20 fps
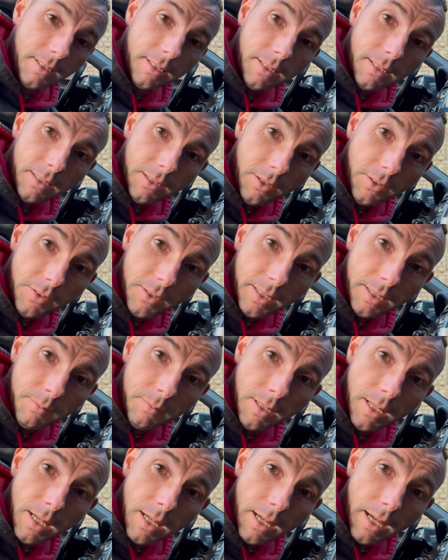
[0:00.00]
Another thing,
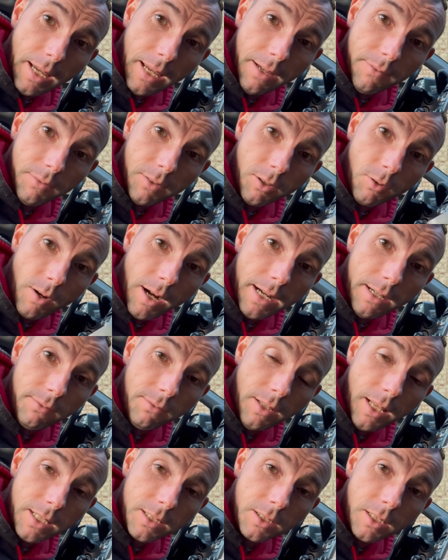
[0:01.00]
I have a crank
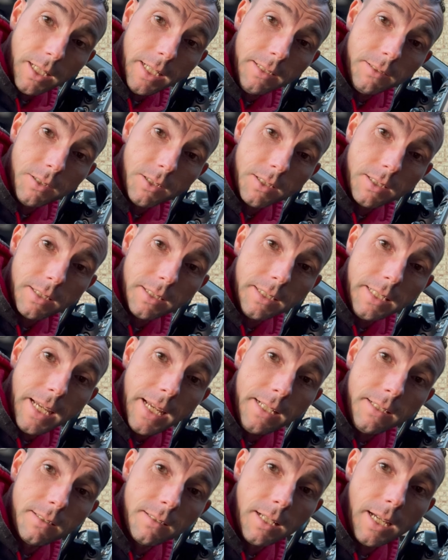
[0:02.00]
flashlight just in
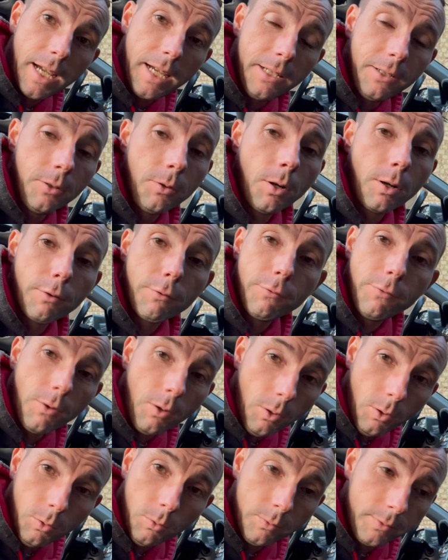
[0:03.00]
case. I know our
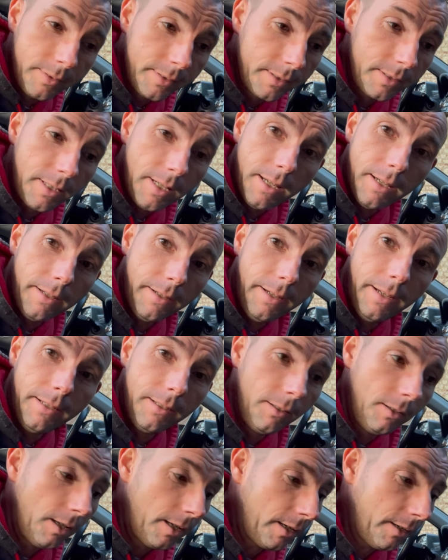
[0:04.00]
phones and a
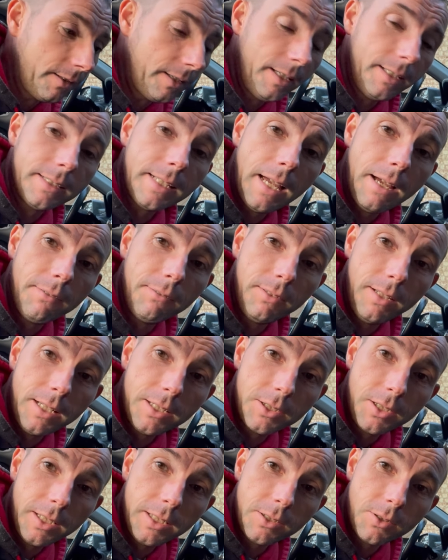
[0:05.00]
lot of things have
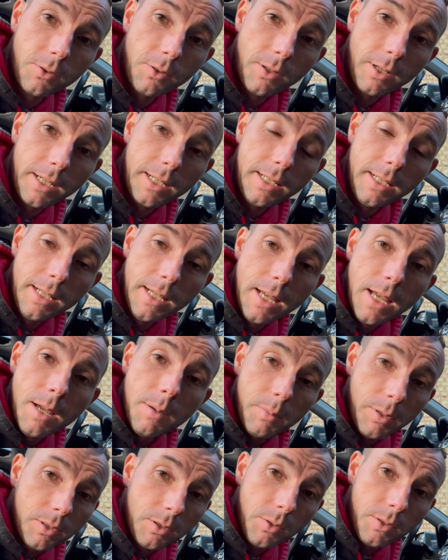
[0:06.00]
flashlights already,
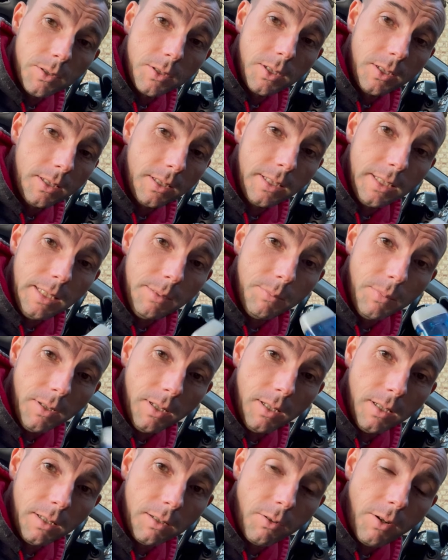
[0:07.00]
but it's always good to keep
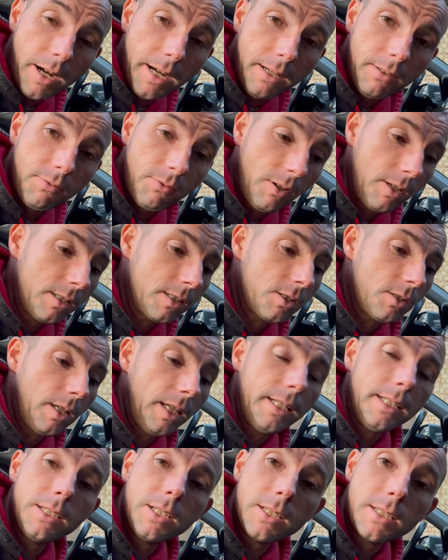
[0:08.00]
a crank
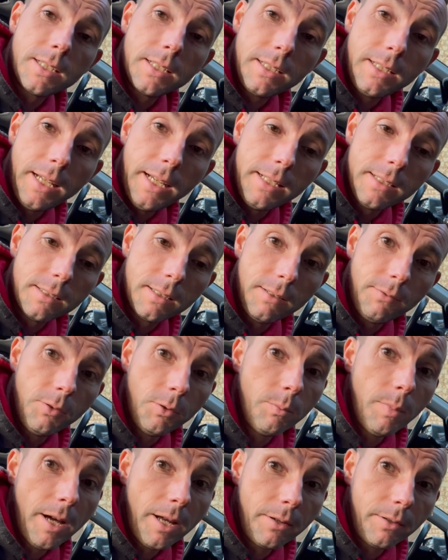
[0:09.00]
flashlight just in case if your
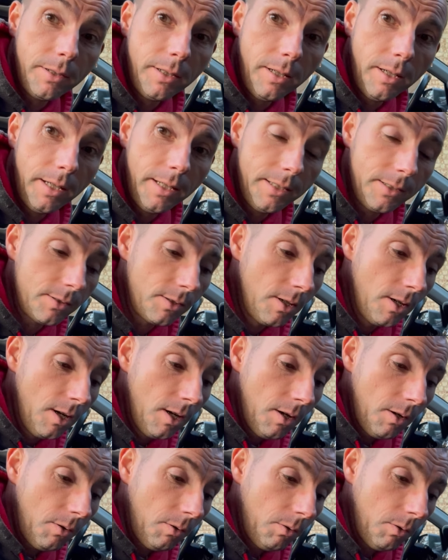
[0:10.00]
battery dies
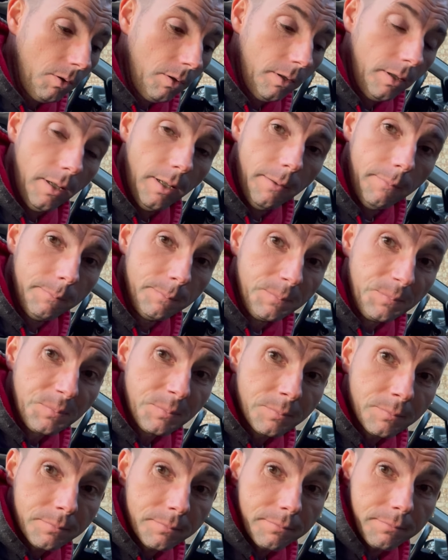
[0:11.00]
or
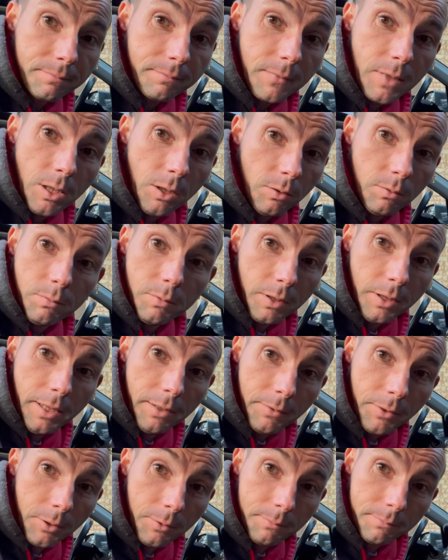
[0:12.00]
you know, you
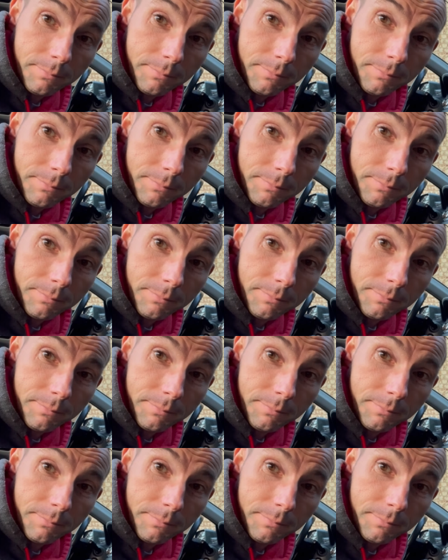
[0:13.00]
never know.